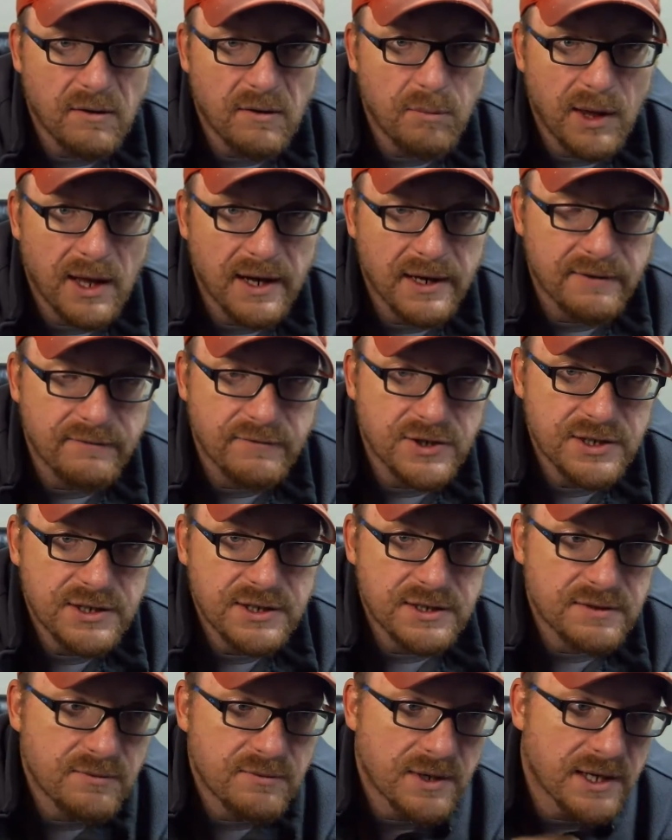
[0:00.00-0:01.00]
a block of
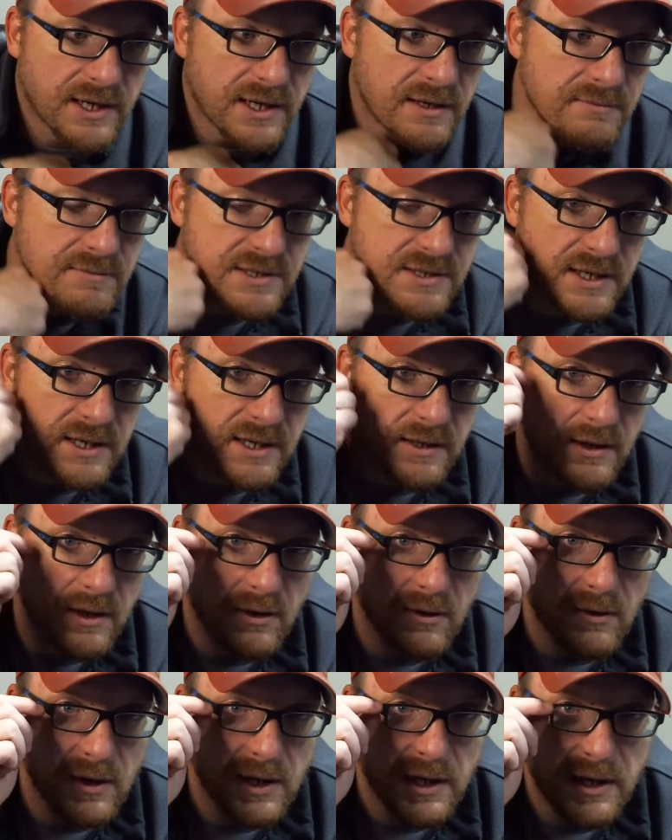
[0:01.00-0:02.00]
cheese. What I am saying,
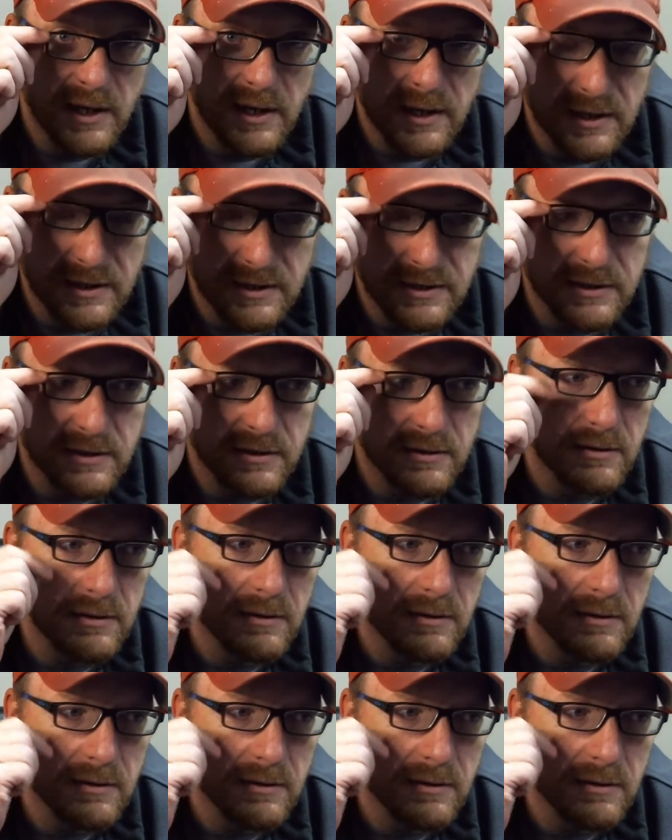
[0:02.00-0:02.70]
though, is